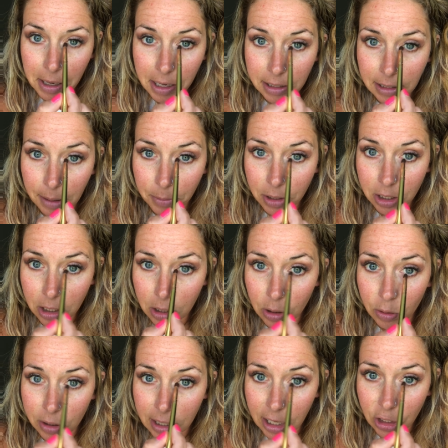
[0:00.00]
because I'm just gonna
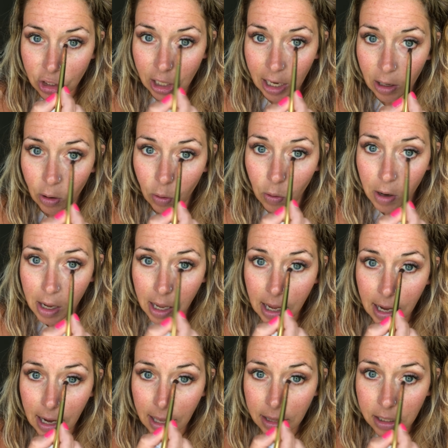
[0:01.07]
use that shadow
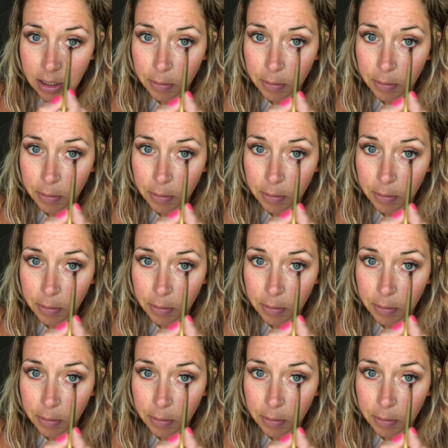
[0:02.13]
and the